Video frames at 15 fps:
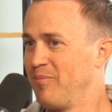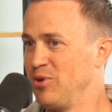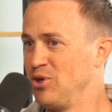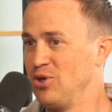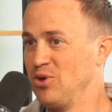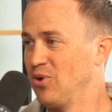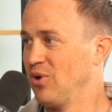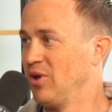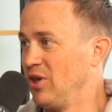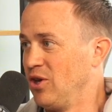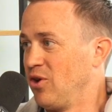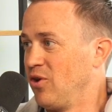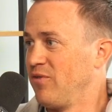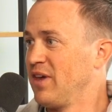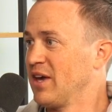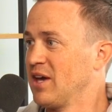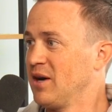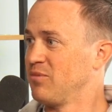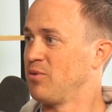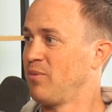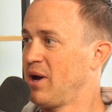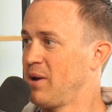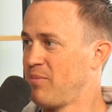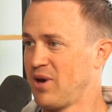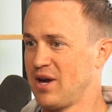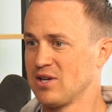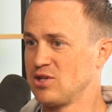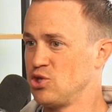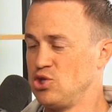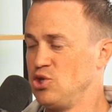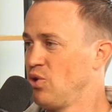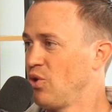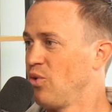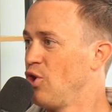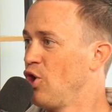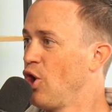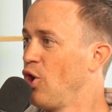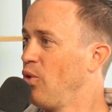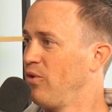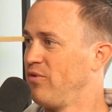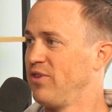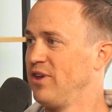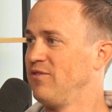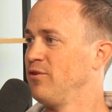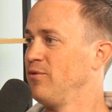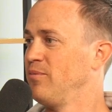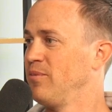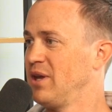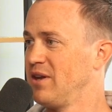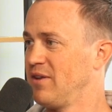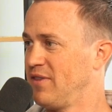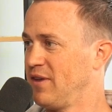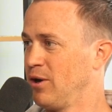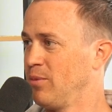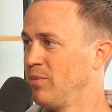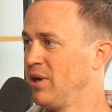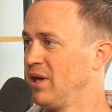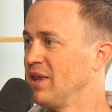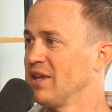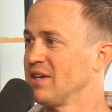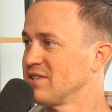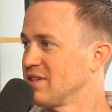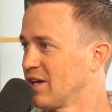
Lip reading: But if they come to my practice, you don't know if they've even been to therapy unless I